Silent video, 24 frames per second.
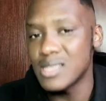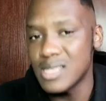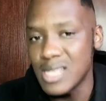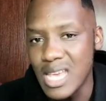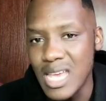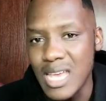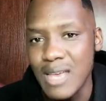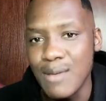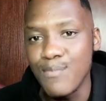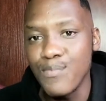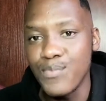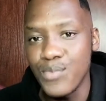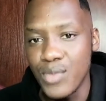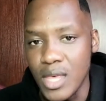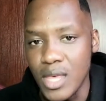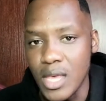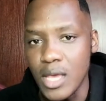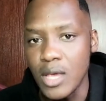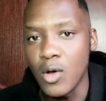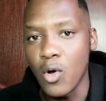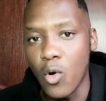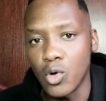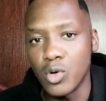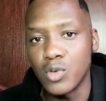the same
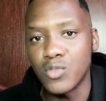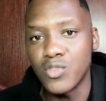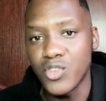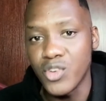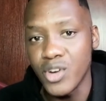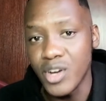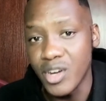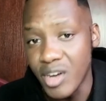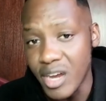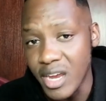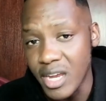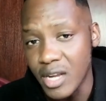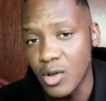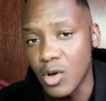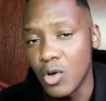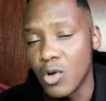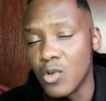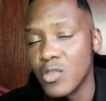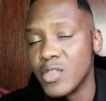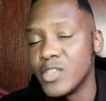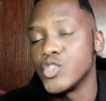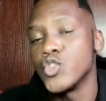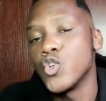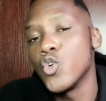thing all over again,
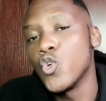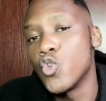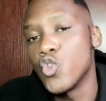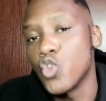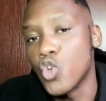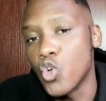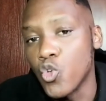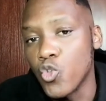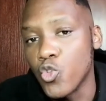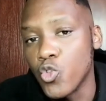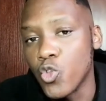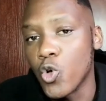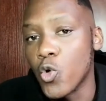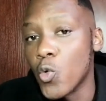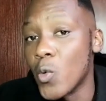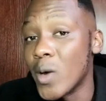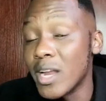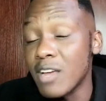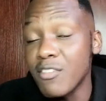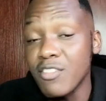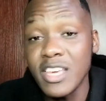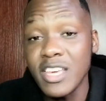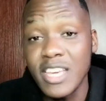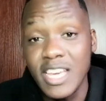or there's no growth, or
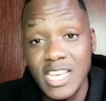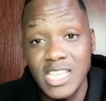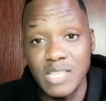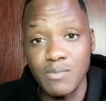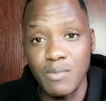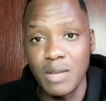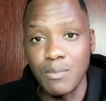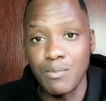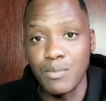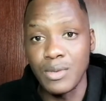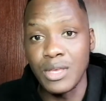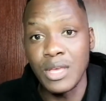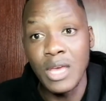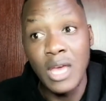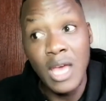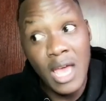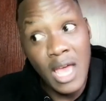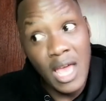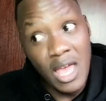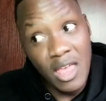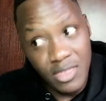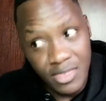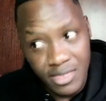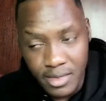whatever the case might be.
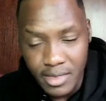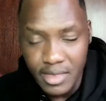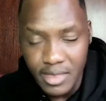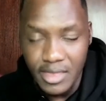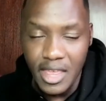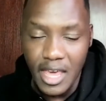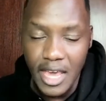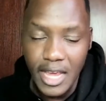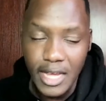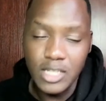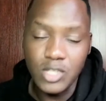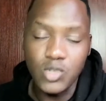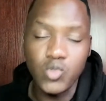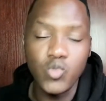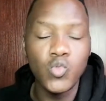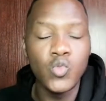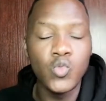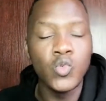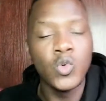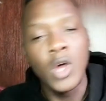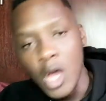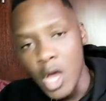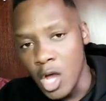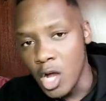They
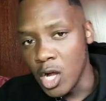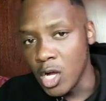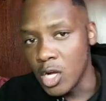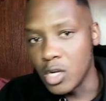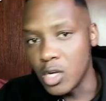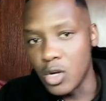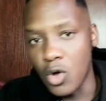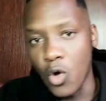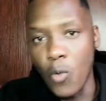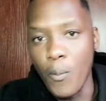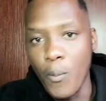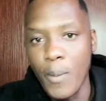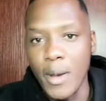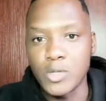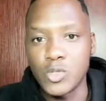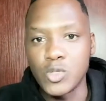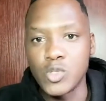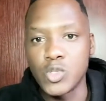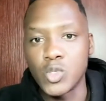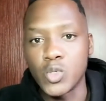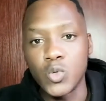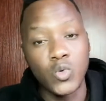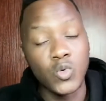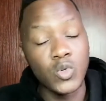too go back
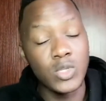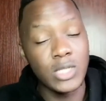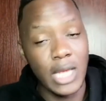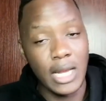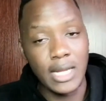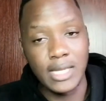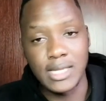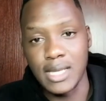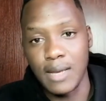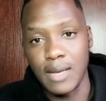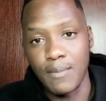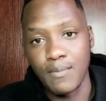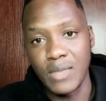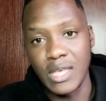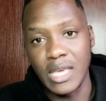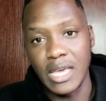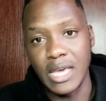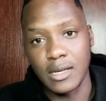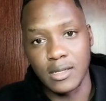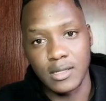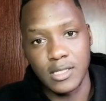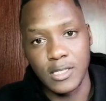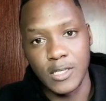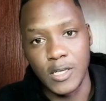to school, study
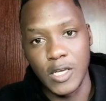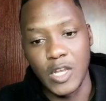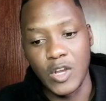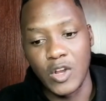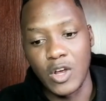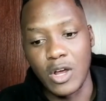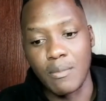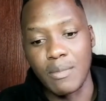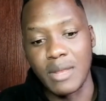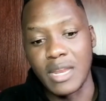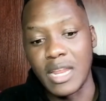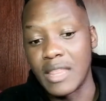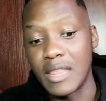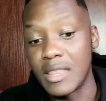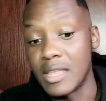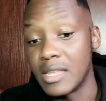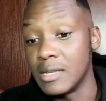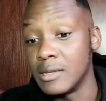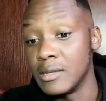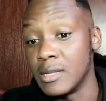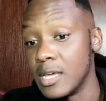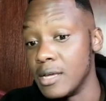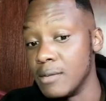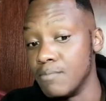something else, and
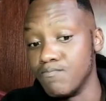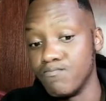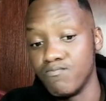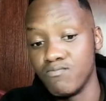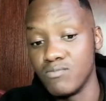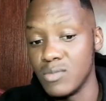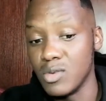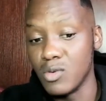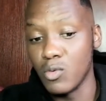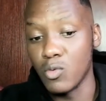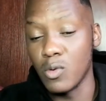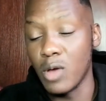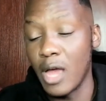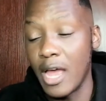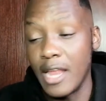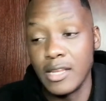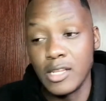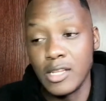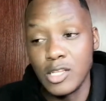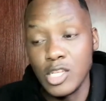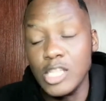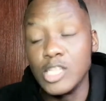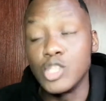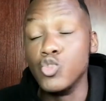then
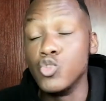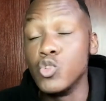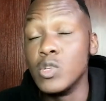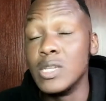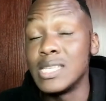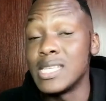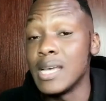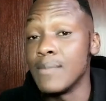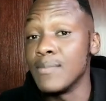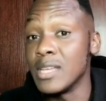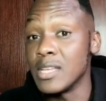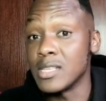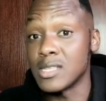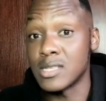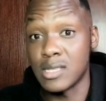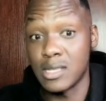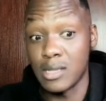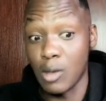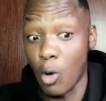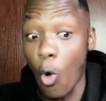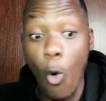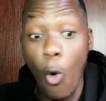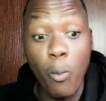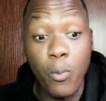and it's usually something that's
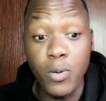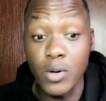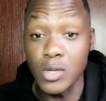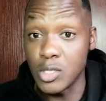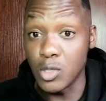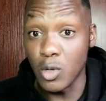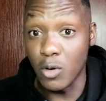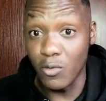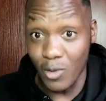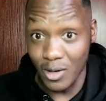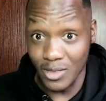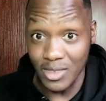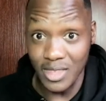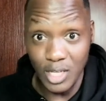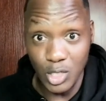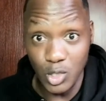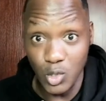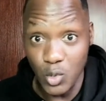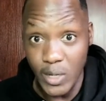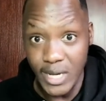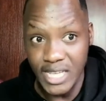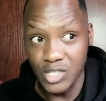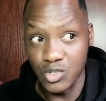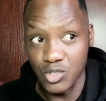the opposite of what they're
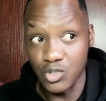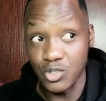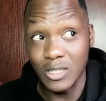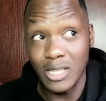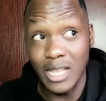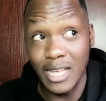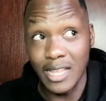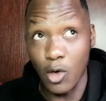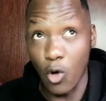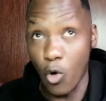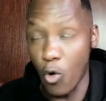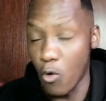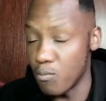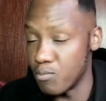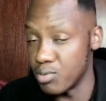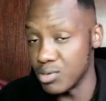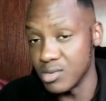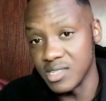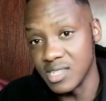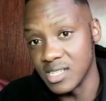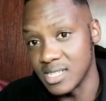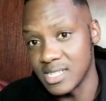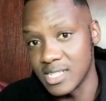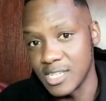doing. It's usually like the
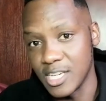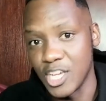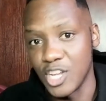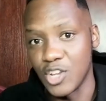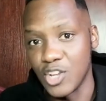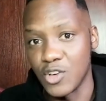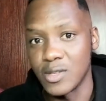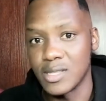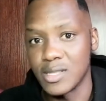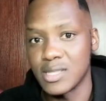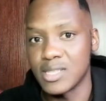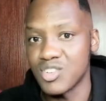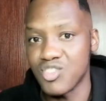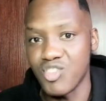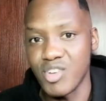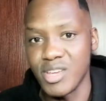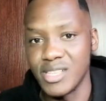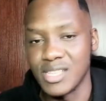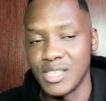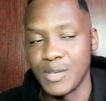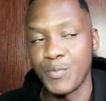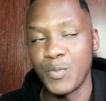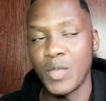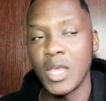opposite, it's
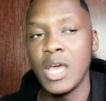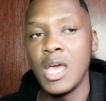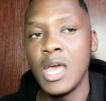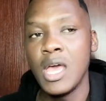crazy.